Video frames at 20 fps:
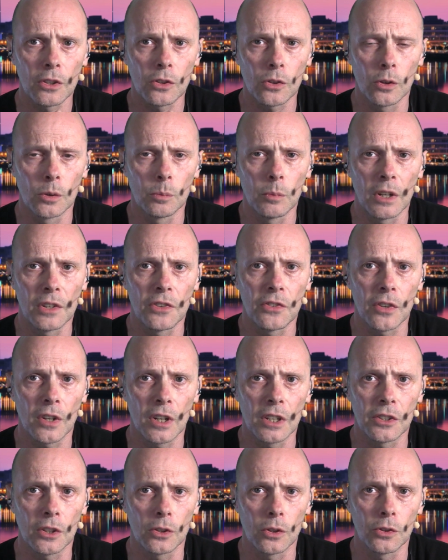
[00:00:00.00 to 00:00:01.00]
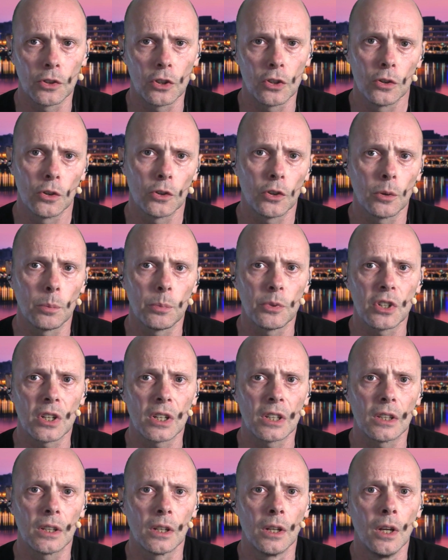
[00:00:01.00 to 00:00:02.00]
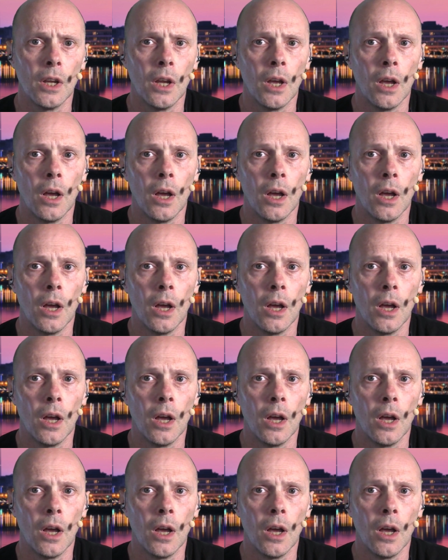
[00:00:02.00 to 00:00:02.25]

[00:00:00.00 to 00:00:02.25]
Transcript: it on my site and on the YouTube channel